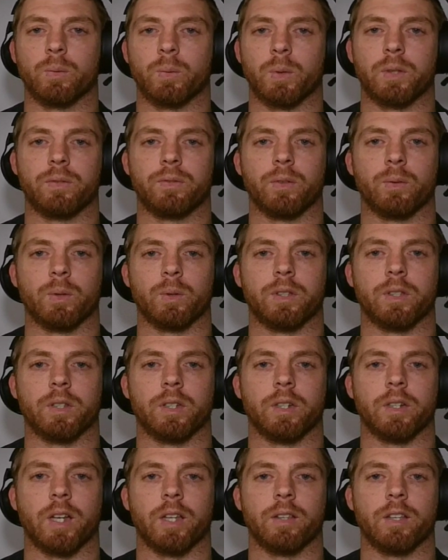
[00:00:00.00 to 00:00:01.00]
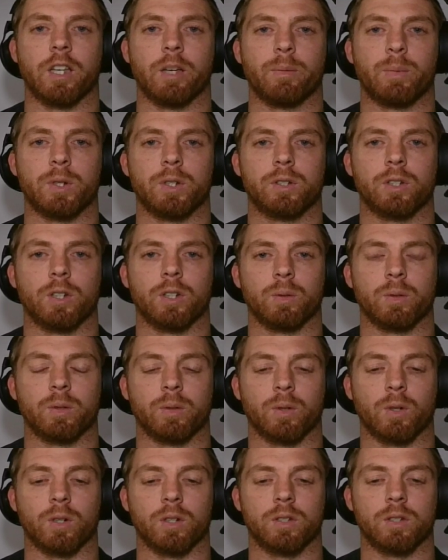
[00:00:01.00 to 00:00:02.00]
with another episode with
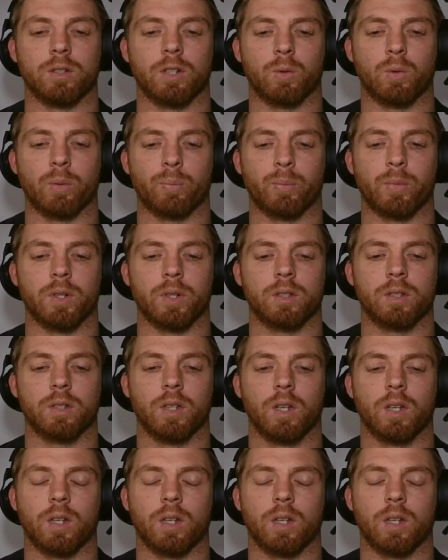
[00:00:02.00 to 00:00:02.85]
regards to equipment.